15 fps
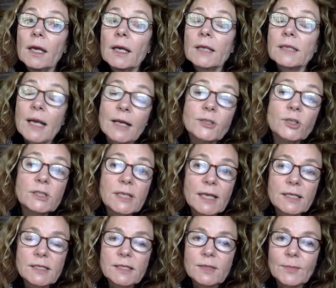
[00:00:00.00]
Doctor
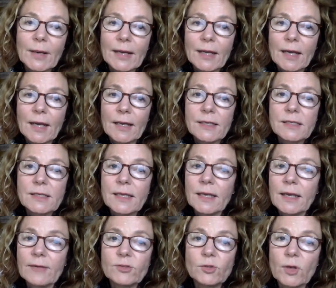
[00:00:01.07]
tested my eyes, and
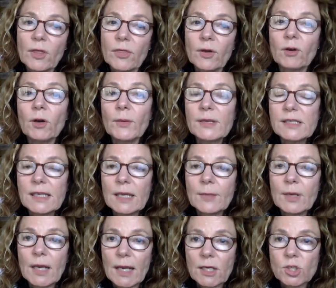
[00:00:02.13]
after a thorough
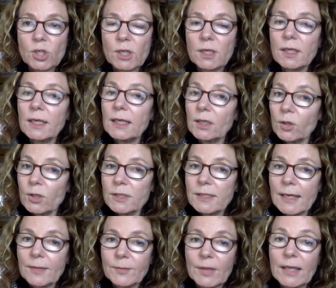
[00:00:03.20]
examination, he looked
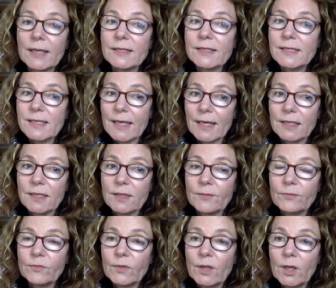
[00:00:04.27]
at me and said,
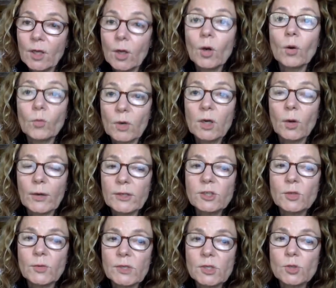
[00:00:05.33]
"We're going
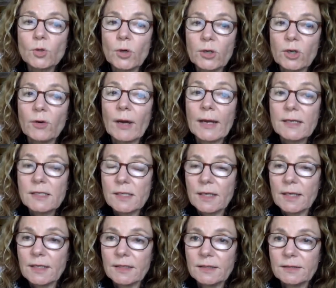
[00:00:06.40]
to restore your
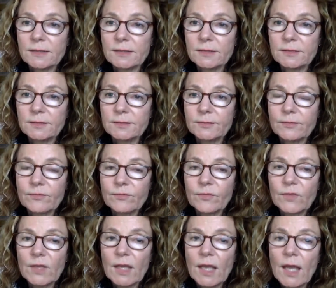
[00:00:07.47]
eyesight."
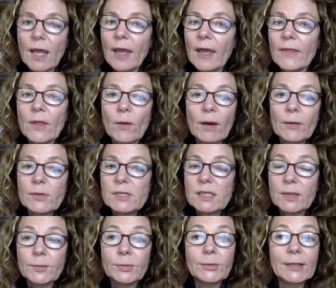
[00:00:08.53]
And though I was
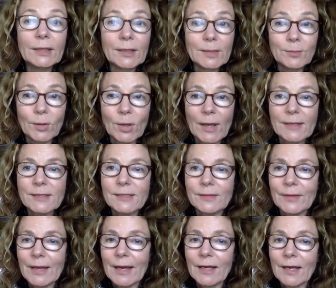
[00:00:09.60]
completely blind in that